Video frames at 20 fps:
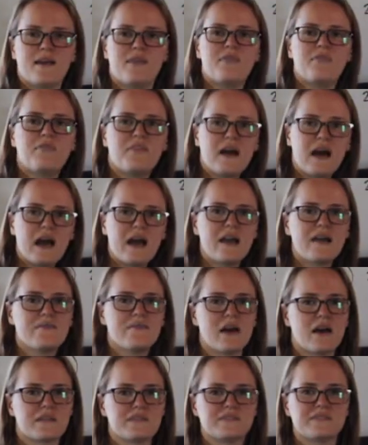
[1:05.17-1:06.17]
5
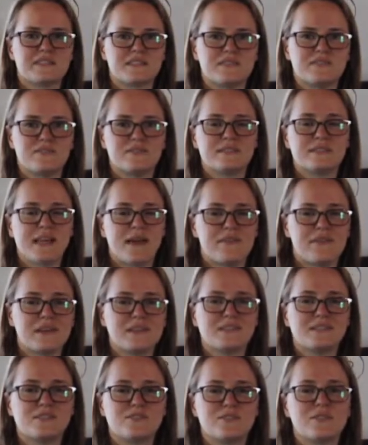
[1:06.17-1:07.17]
out of
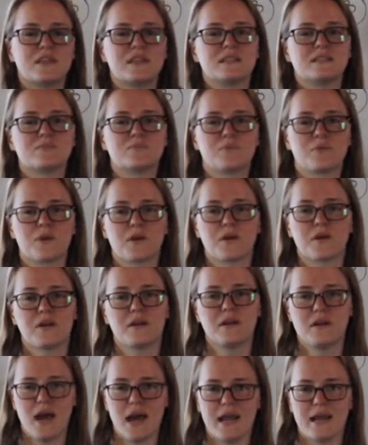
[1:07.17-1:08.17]
7 students were
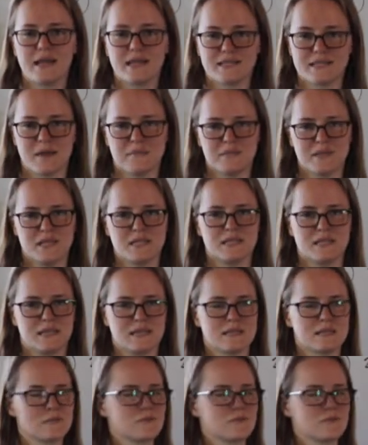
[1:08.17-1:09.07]
not accepted to this